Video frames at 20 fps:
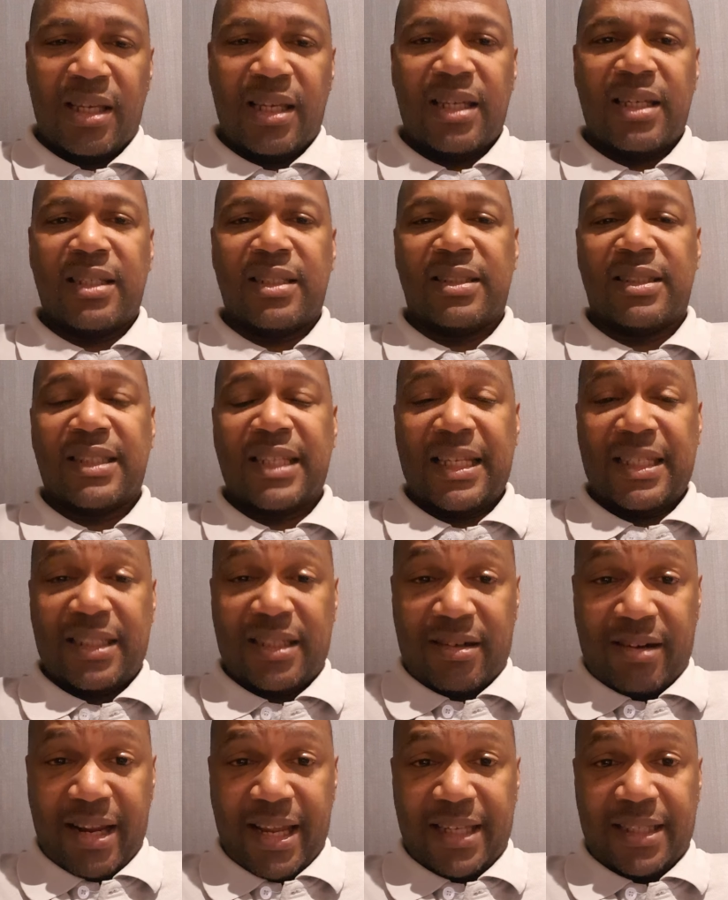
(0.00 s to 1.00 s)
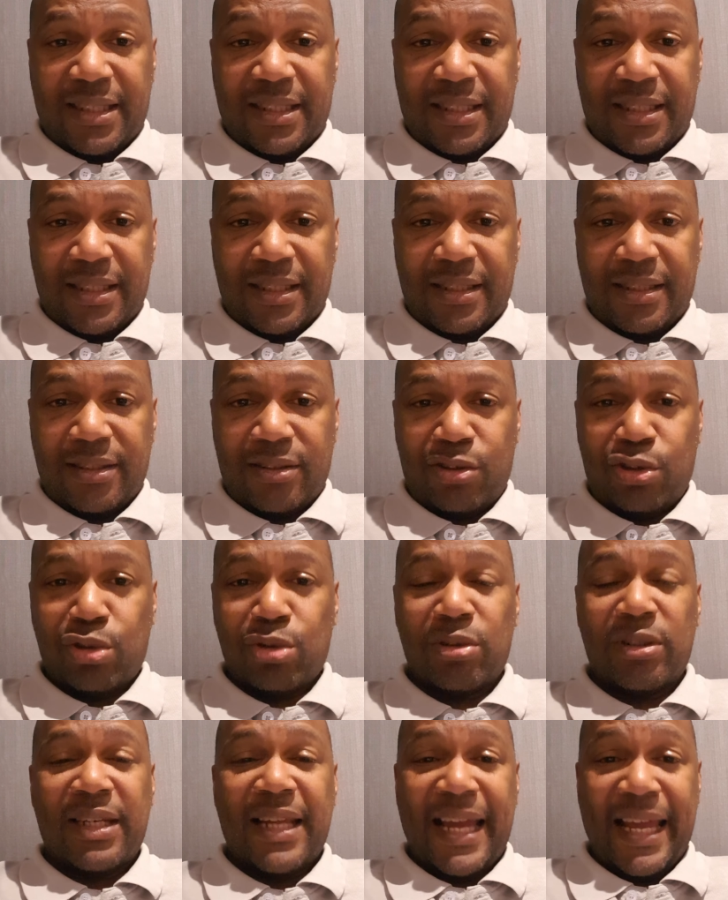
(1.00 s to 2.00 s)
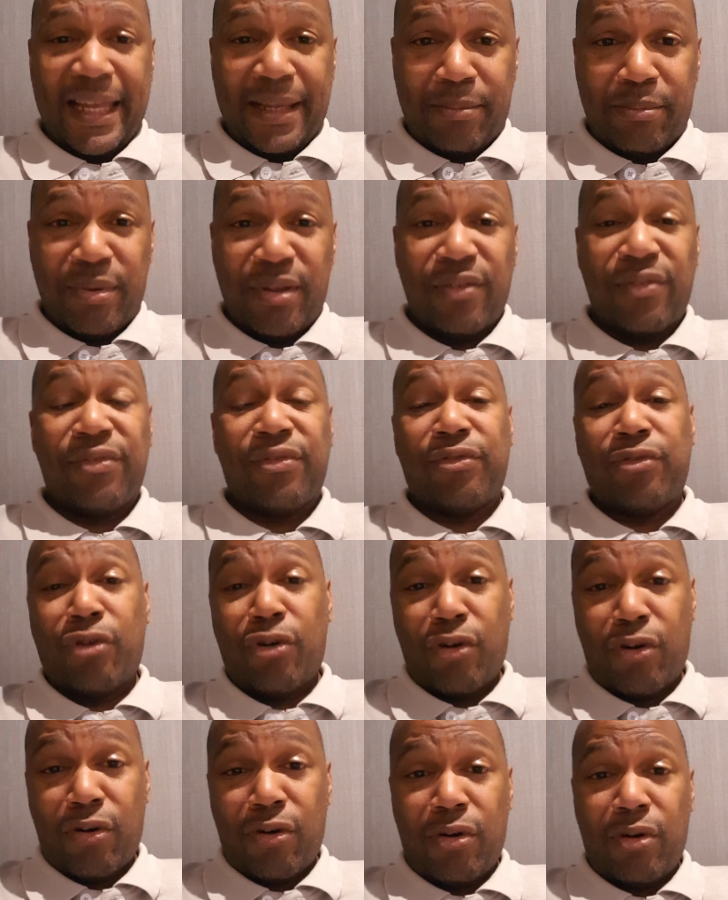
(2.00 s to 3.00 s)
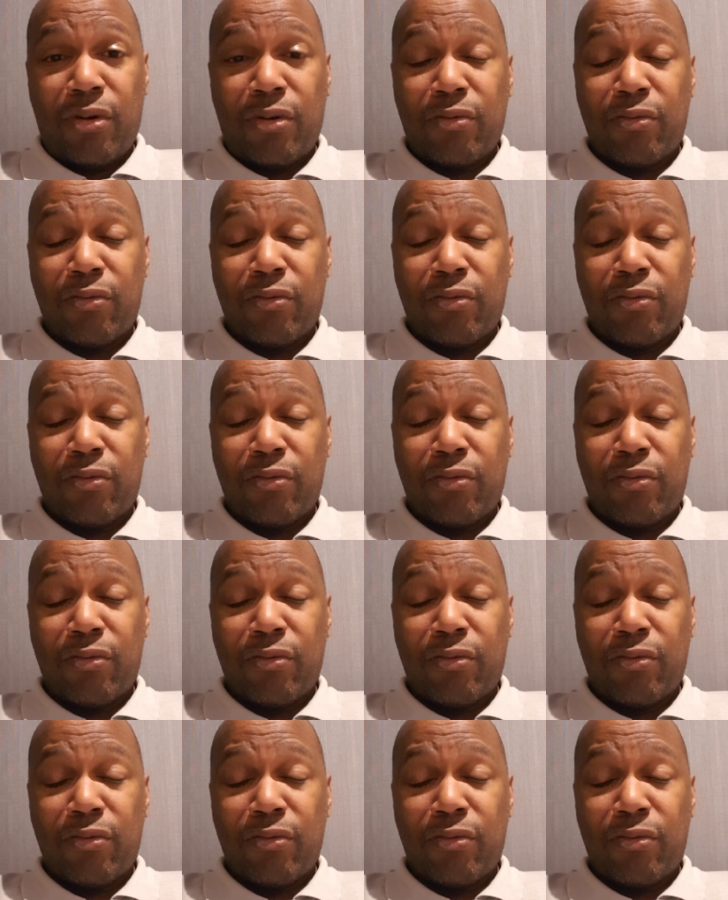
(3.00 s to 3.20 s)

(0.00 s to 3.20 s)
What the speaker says: He sent Christ to die before